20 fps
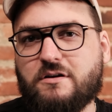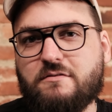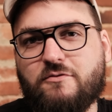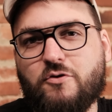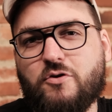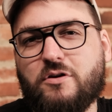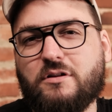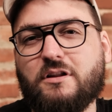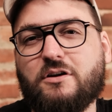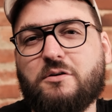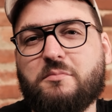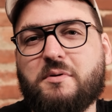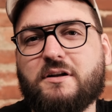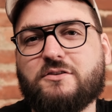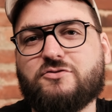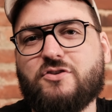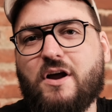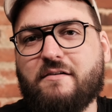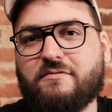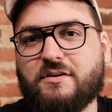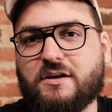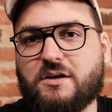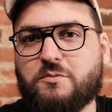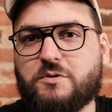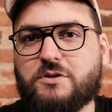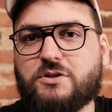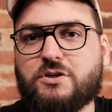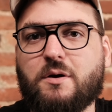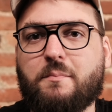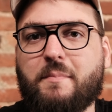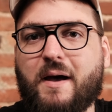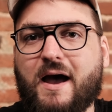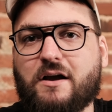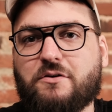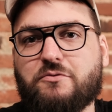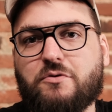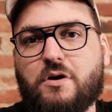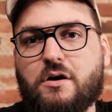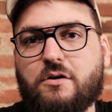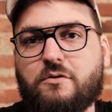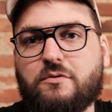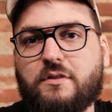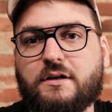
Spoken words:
to avoid a little bit of traffic, and we took a back road